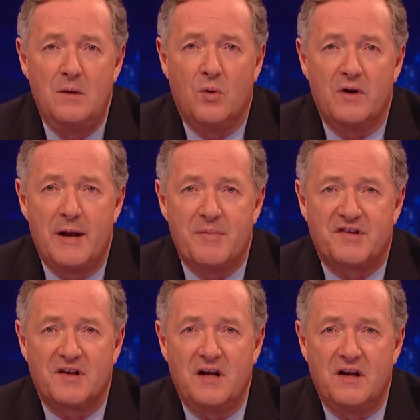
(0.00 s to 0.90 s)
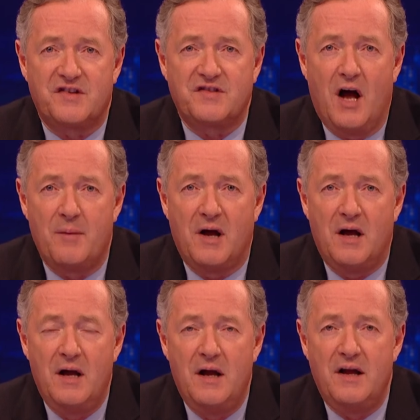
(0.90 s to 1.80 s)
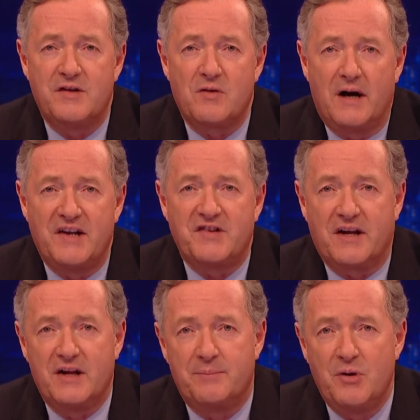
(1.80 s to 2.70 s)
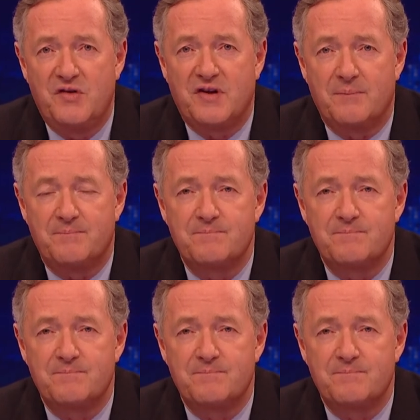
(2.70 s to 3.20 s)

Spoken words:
Well, Labour's Keir Starmer is rightly sticking the boot in.